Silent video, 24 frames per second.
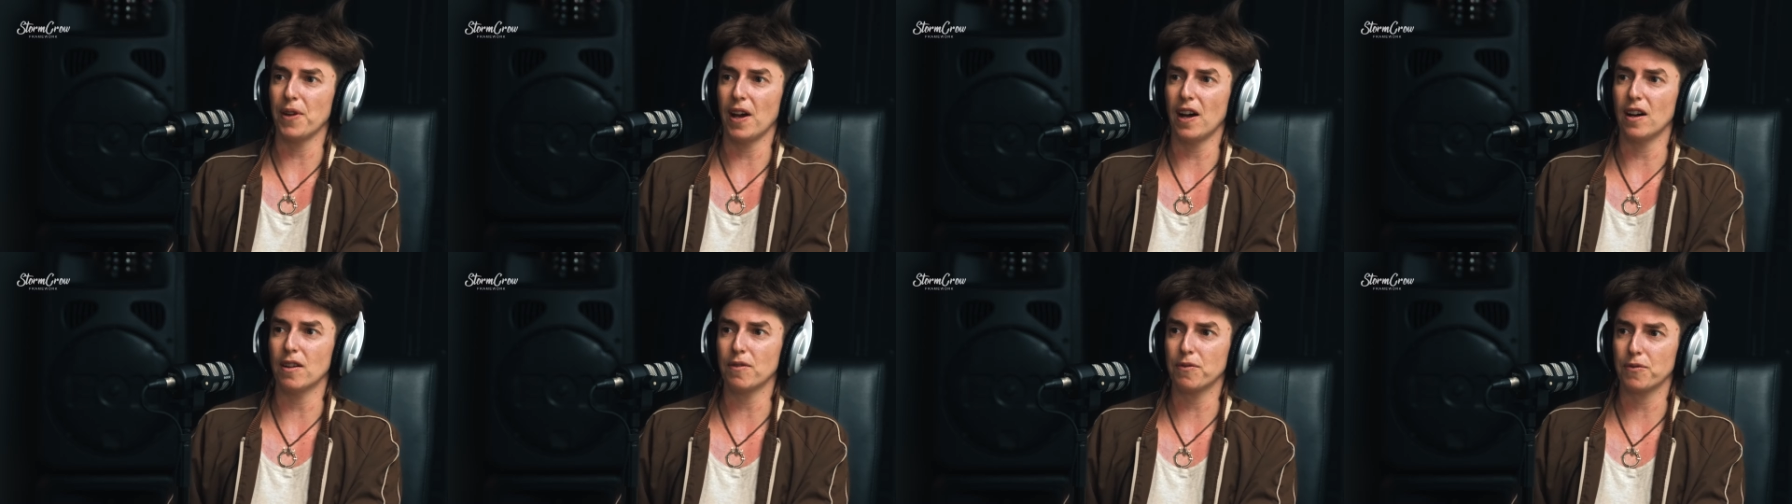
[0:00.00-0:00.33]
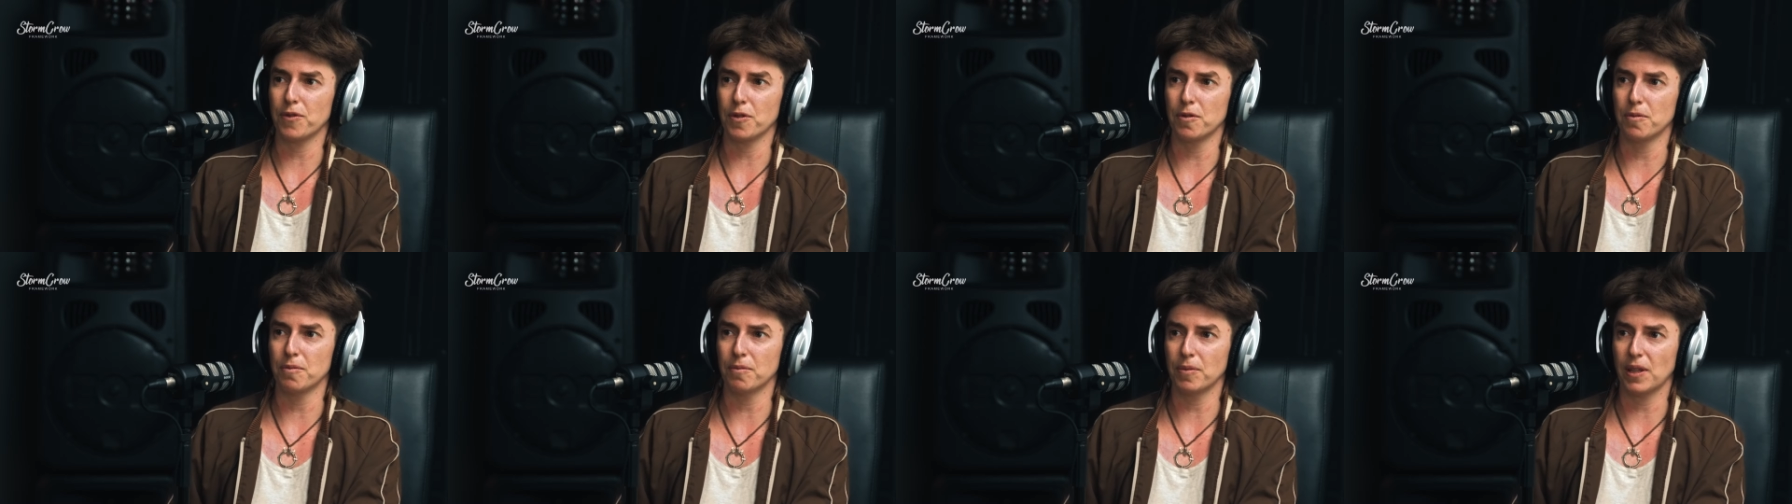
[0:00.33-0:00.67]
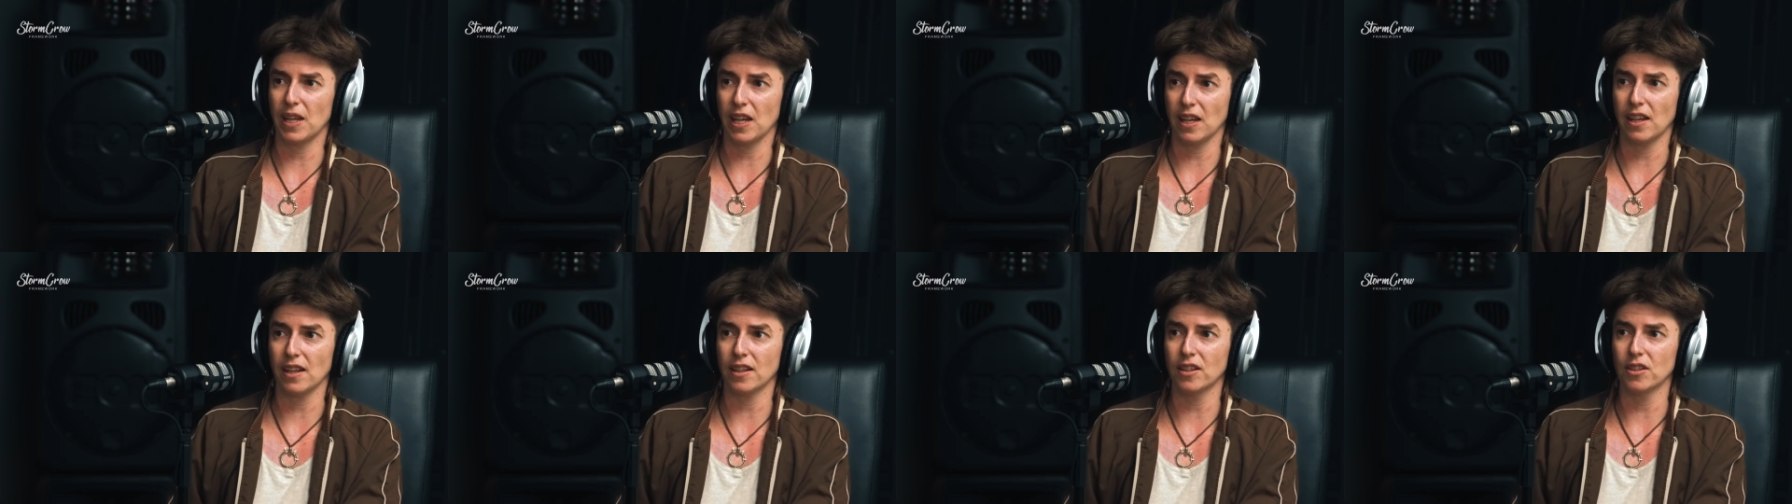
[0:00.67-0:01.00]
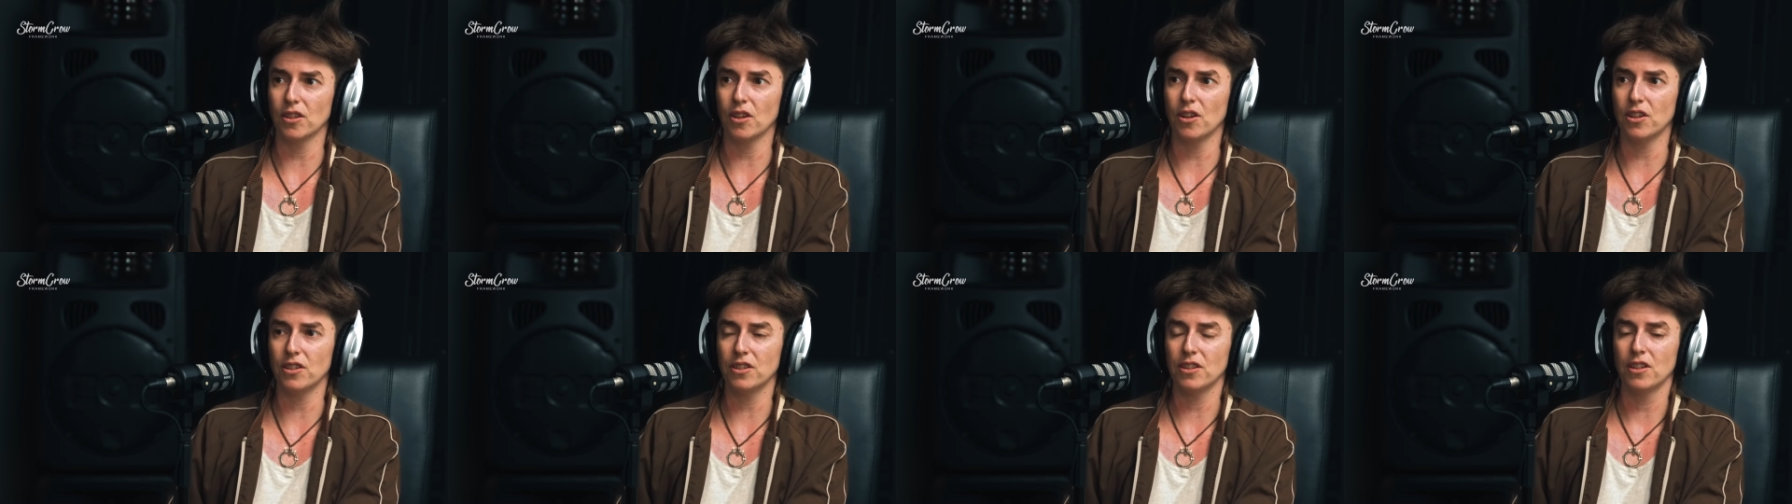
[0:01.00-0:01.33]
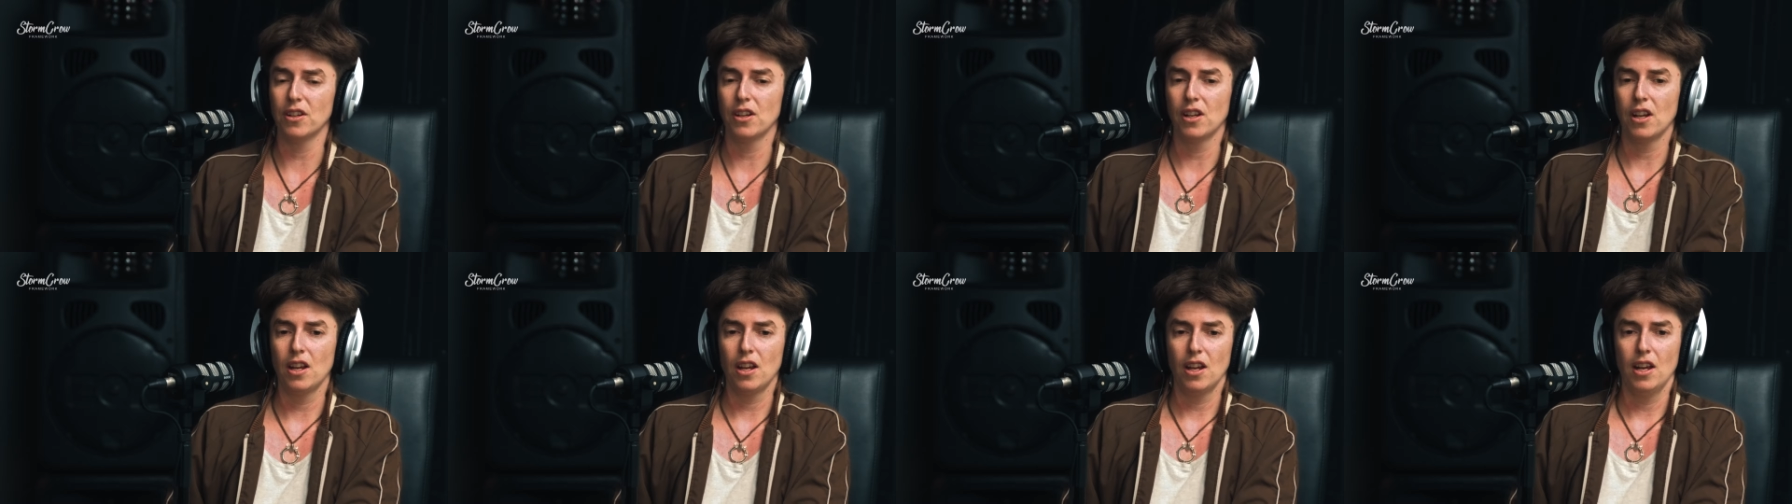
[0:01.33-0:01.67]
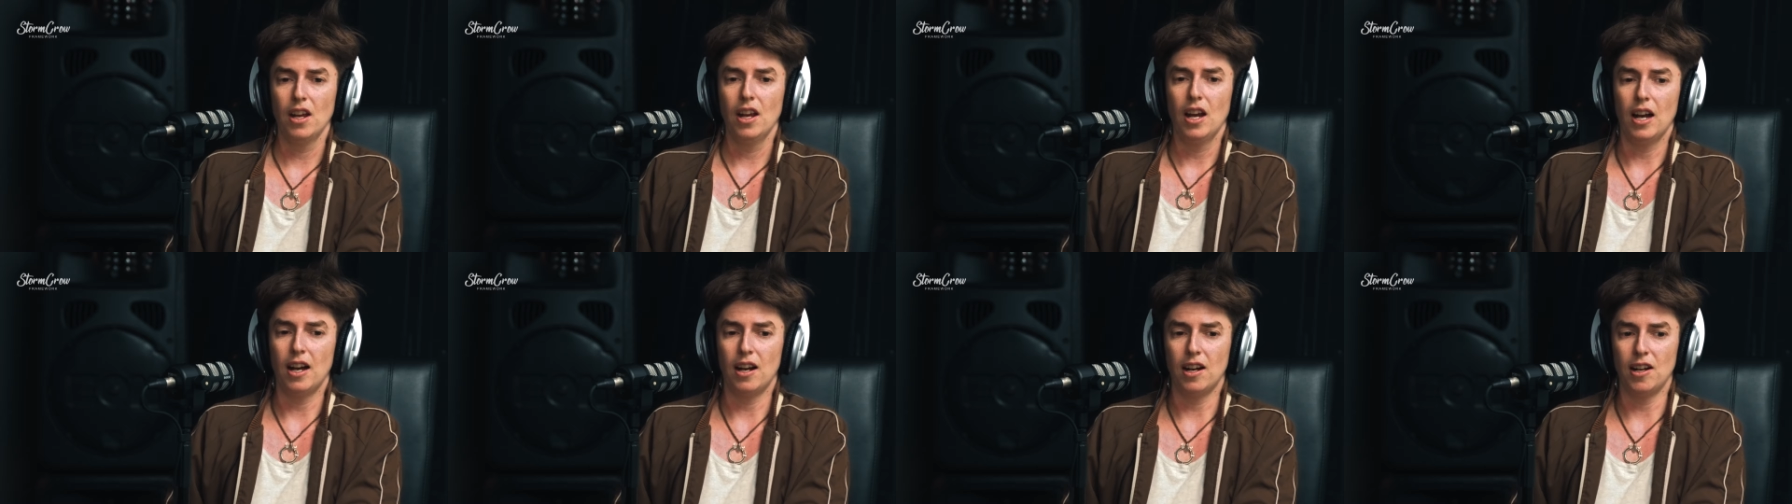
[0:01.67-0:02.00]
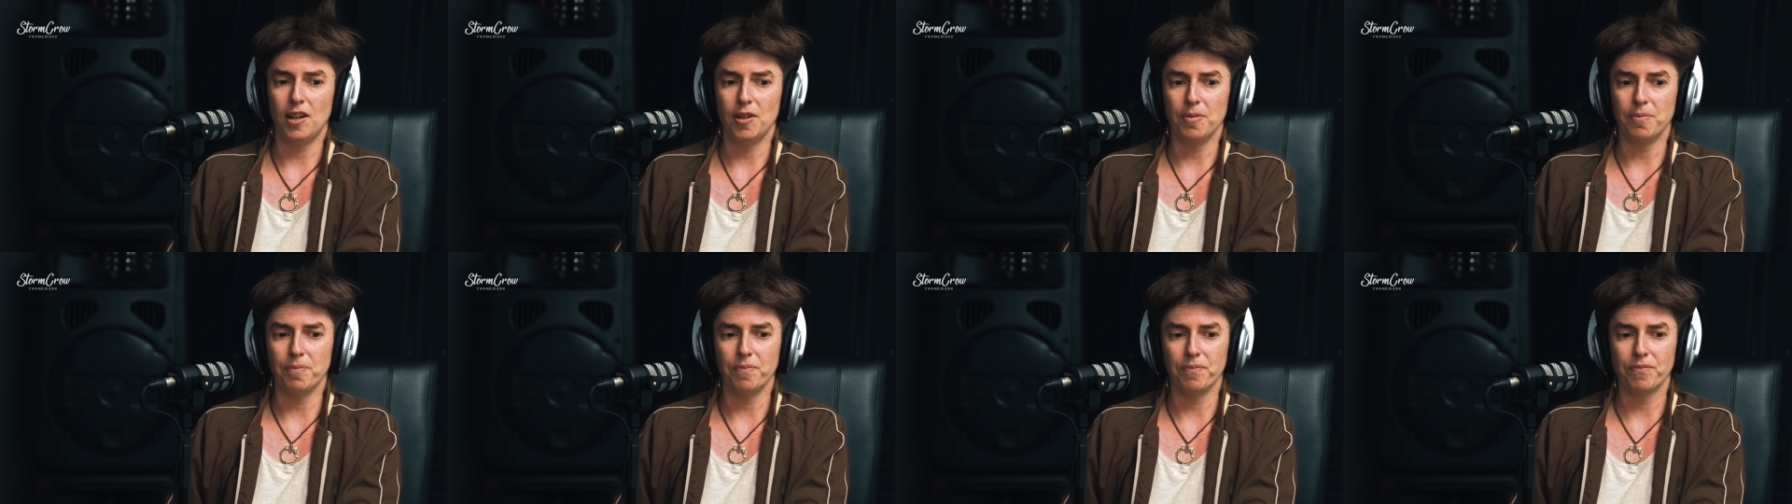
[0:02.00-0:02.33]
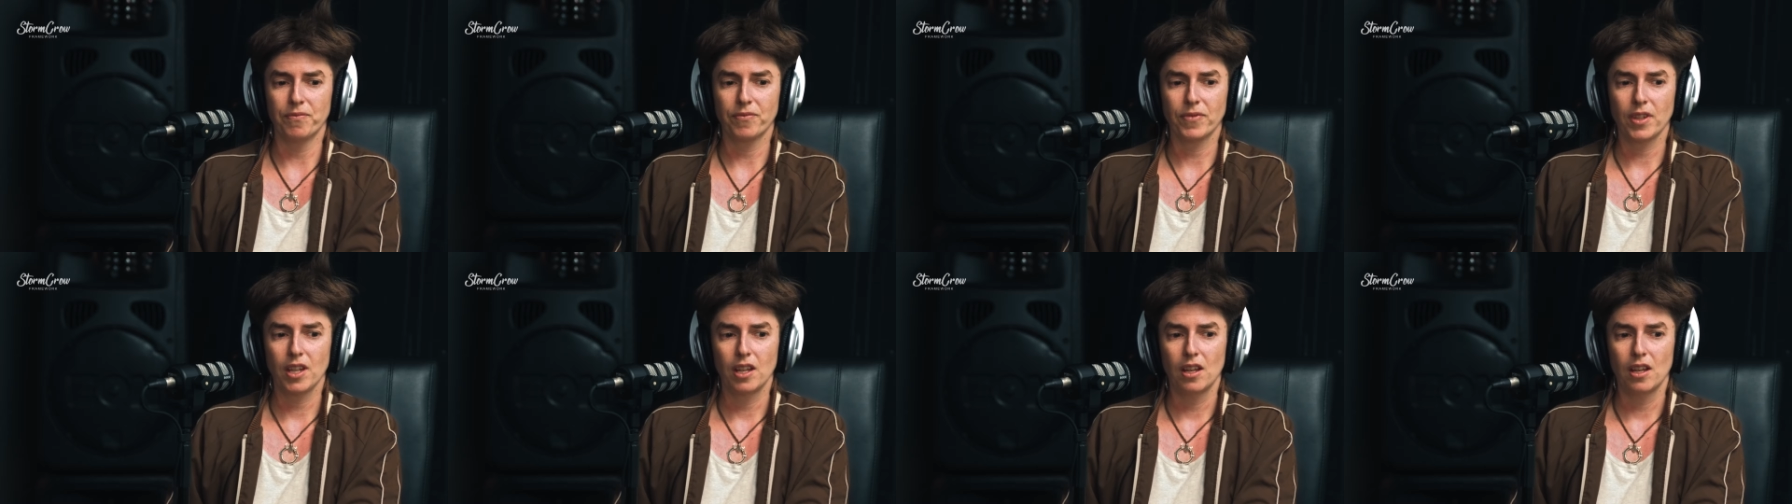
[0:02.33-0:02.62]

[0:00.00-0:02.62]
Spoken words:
out from gigging a lot. And